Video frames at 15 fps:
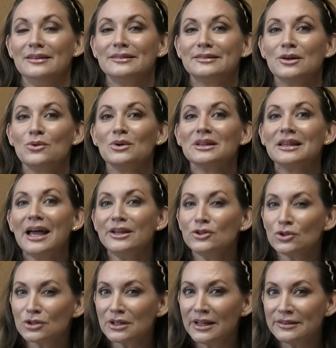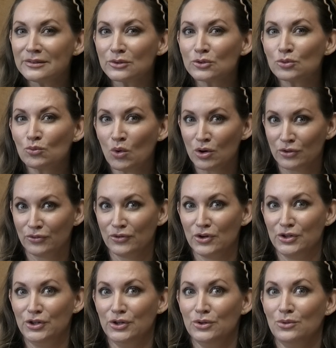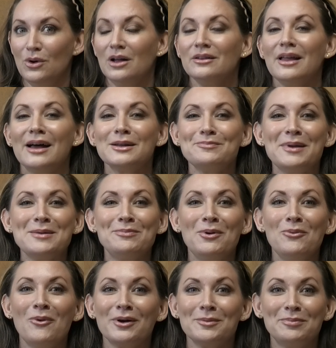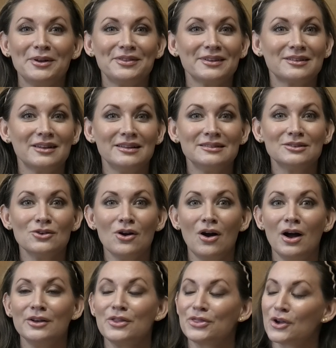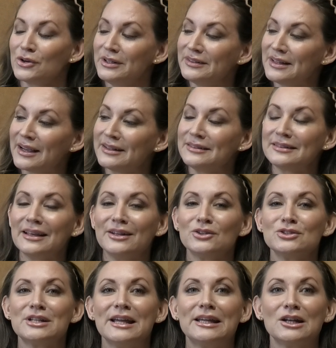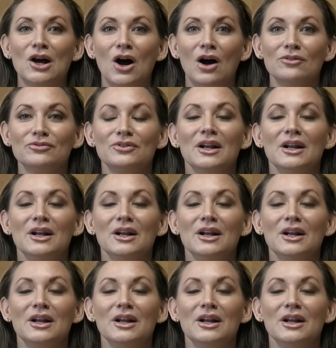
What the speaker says: So let your cleansers work for you. A lot of people want to put the cleanser on, 30 seconds later, take it off.